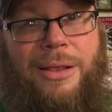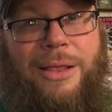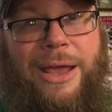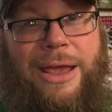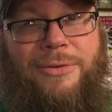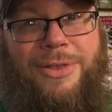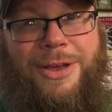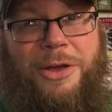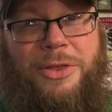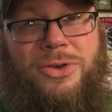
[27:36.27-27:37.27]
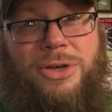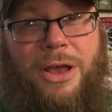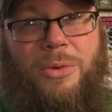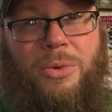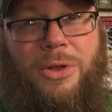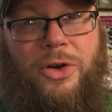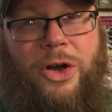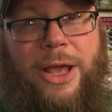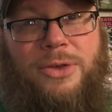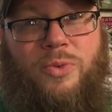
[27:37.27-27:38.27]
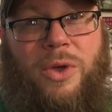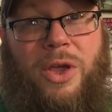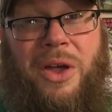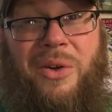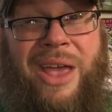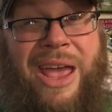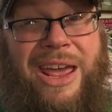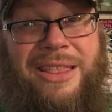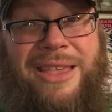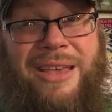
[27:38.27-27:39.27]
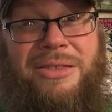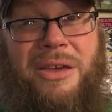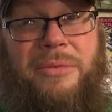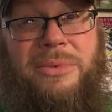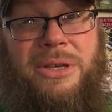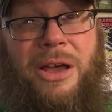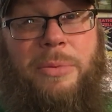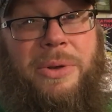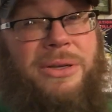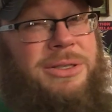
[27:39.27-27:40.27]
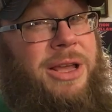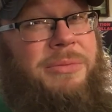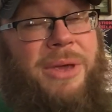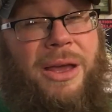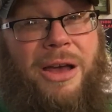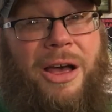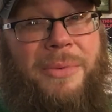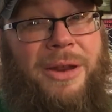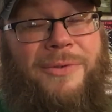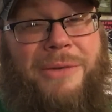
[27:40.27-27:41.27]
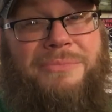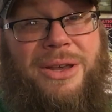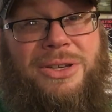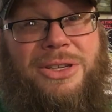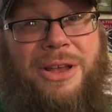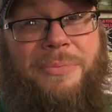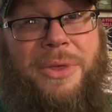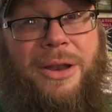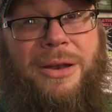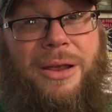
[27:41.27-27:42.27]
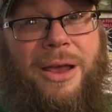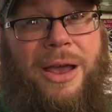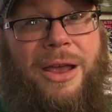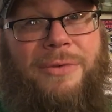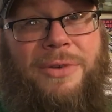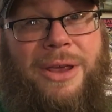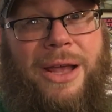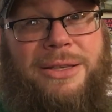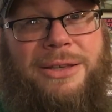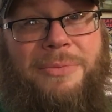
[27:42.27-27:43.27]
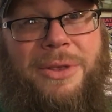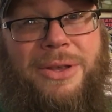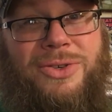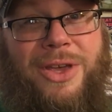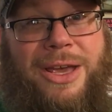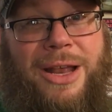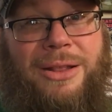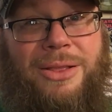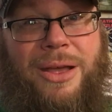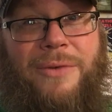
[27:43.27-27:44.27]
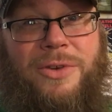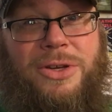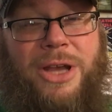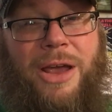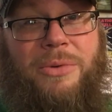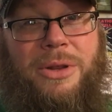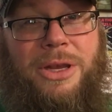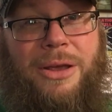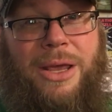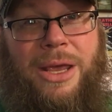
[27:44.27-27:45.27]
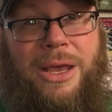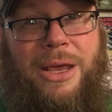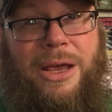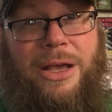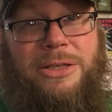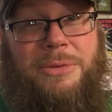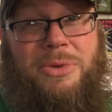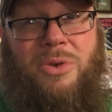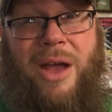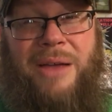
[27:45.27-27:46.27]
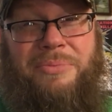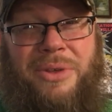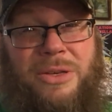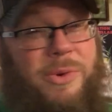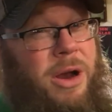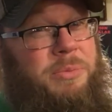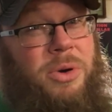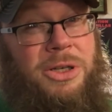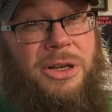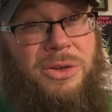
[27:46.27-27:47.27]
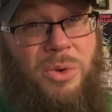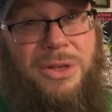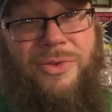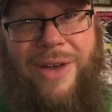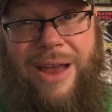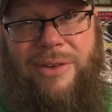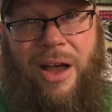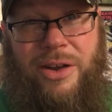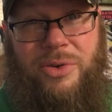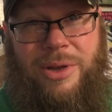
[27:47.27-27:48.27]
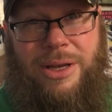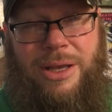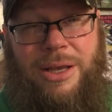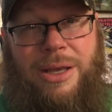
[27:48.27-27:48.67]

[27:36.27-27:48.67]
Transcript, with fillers: Like everything on this channel, we'll learn as we go. Hit that thumbs up. Send me a comment if I missed something. Uh, if you got something to say, I'd love to chat with you. Uh, subscribe, please. We are pushing towards five hundred.